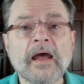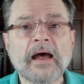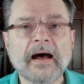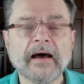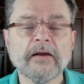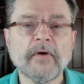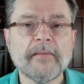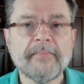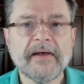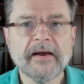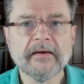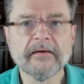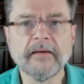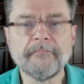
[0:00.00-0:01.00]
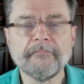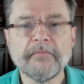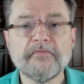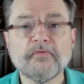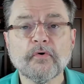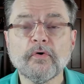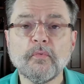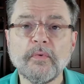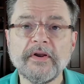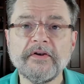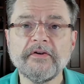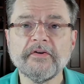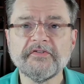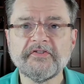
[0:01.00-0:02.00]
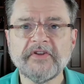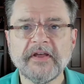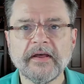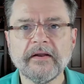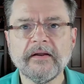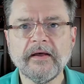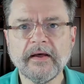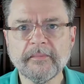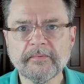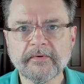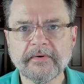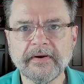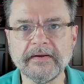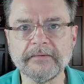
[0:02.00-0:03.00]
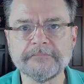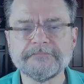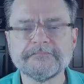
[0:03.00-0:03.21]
How do I back up before a Windows 10 upgrade?